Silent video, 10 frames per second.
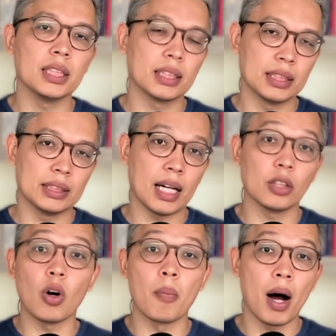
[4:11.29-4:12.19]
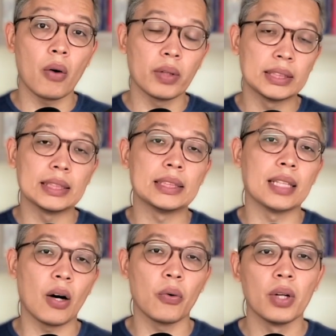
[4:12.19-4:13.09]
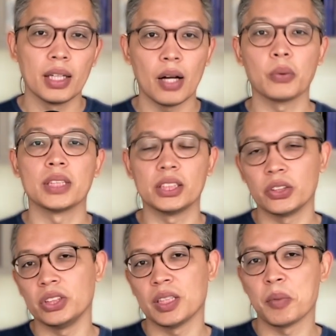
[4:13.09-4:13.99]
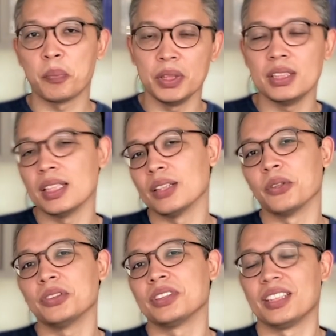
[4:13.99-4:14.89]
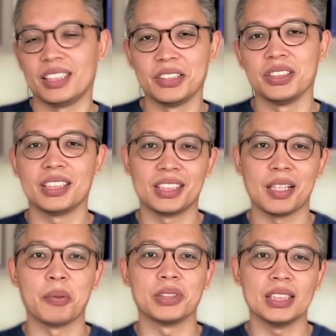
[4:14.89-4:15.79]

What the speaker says: Moles with irregular edges and different colors deserve immediate attention.